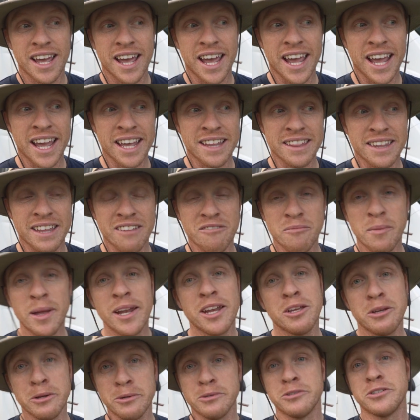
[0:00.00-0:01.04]
and they've made a
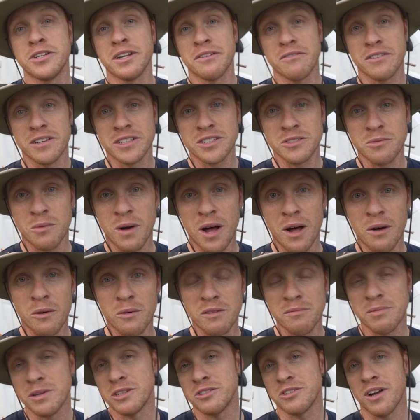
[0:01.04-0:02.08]
huge difference while
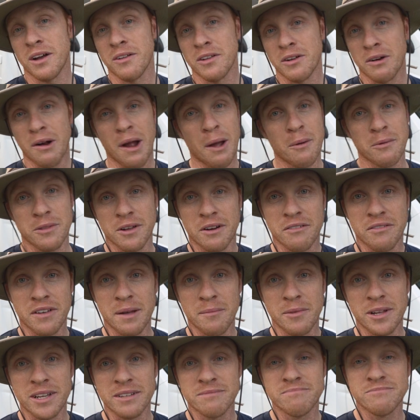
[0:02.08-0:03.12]
we've been traveling around with our
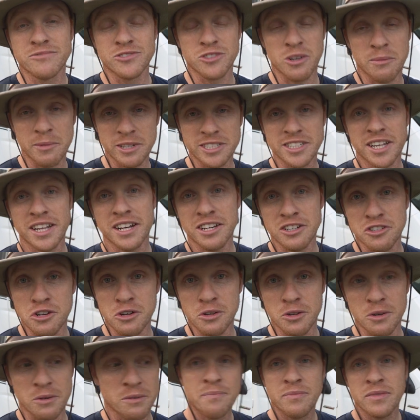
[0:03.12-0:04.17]
family. So I'm excited to show
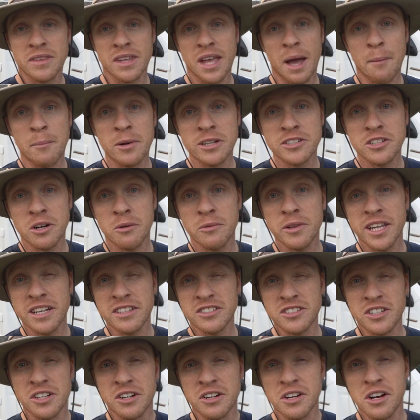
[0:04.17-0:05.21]
you. I'm gonna start with the
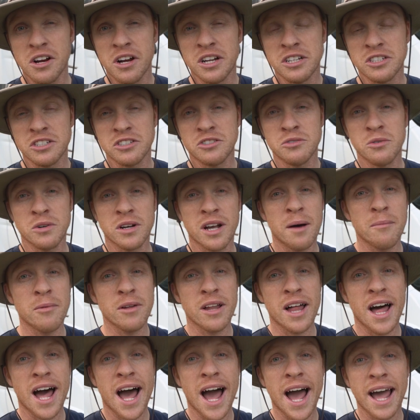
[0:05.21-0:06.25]
exterior and just do a couple
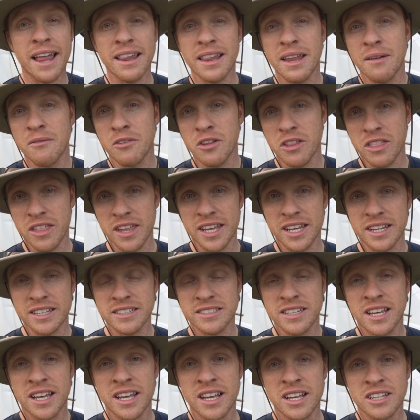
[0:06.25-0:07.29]
high-level
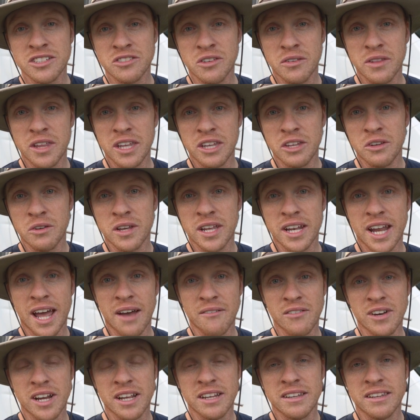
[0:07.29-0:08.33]
things so that you can
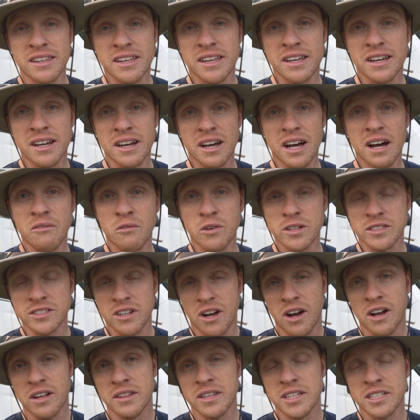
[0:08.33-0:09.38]
have an idea of what's
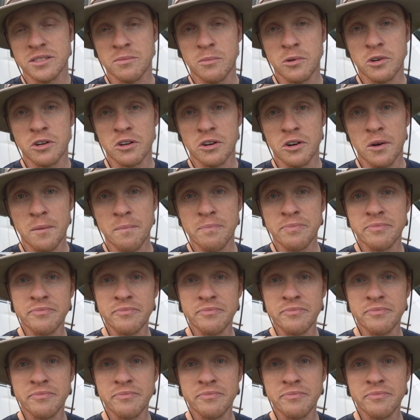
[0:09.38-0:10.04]
on this motorhome.